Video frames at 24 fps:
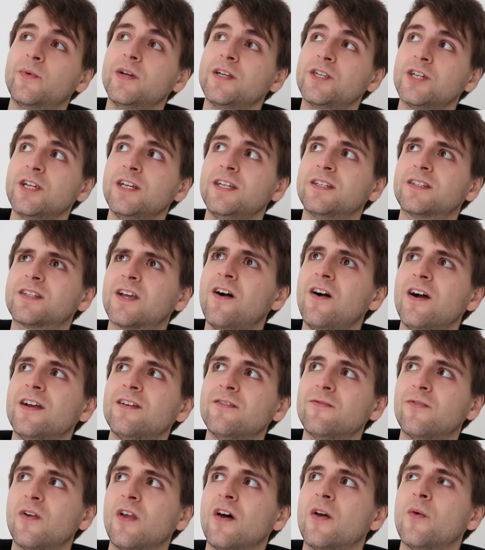which is
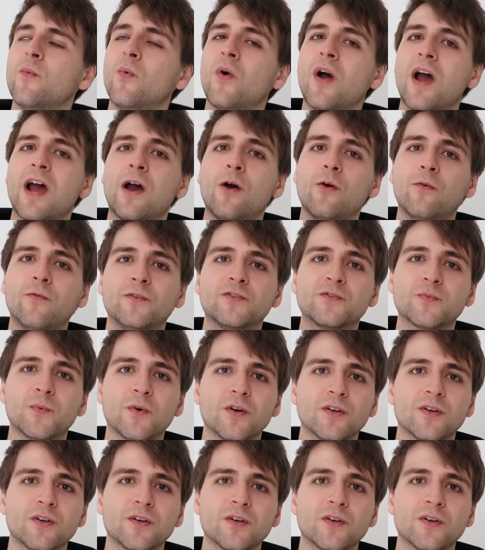kind of like what Halfords